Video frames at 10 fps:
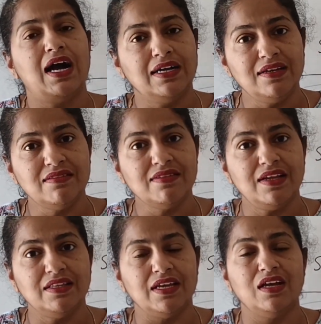
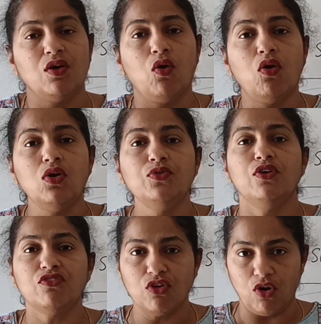understand that all
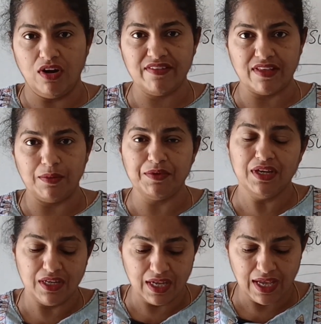those concepts
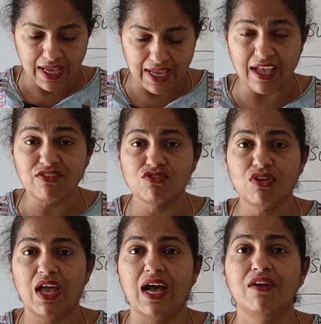has
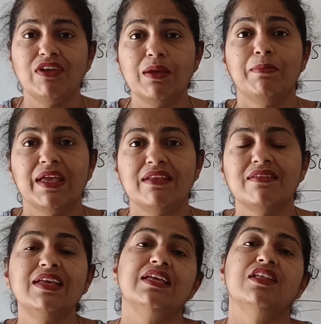to have a
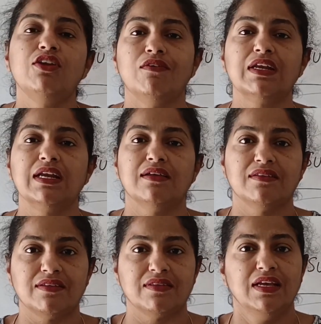basic in the lower
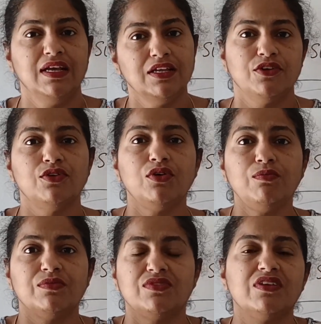classes.
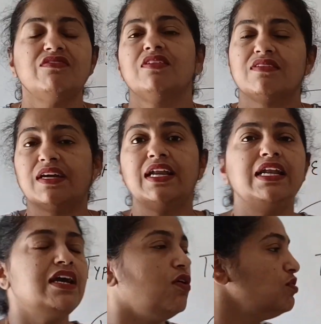Just
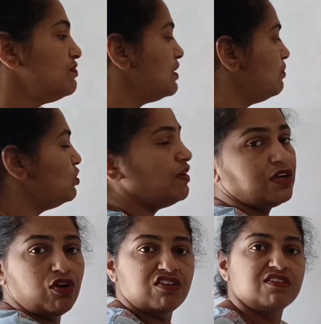suddenly out of the blue
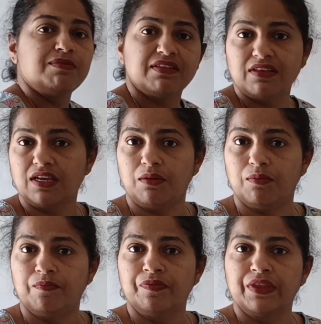one concept doesn't
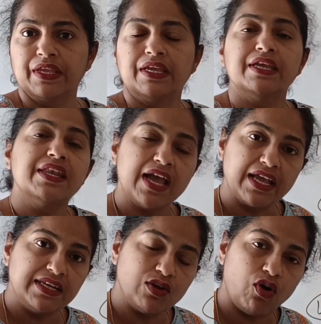come.
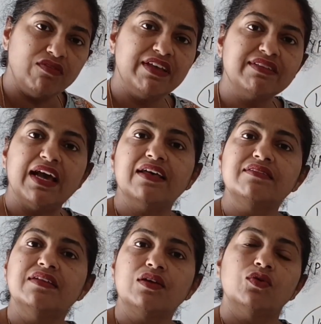It always
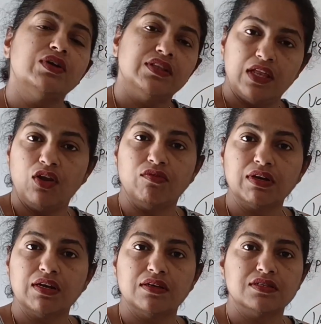has the root in the
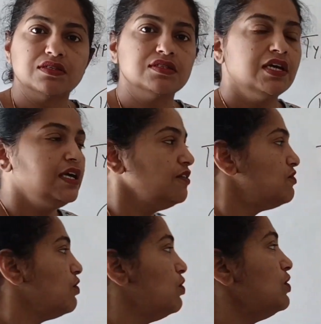lower classes.
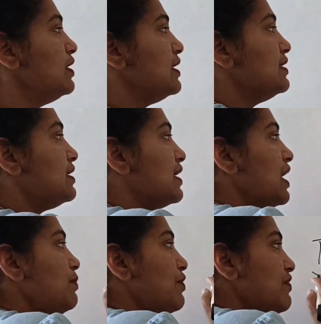So the
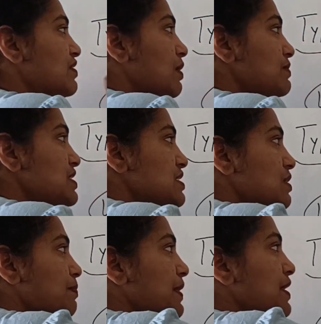type of sums is
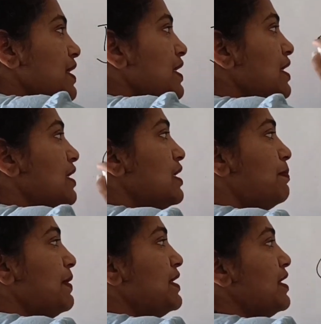
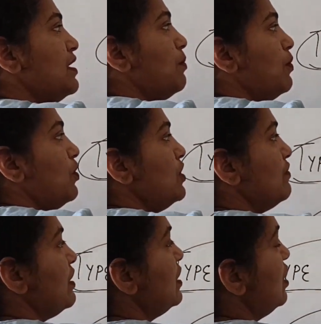dependent upon
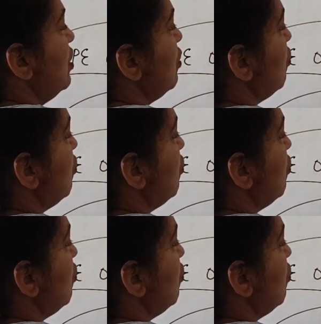your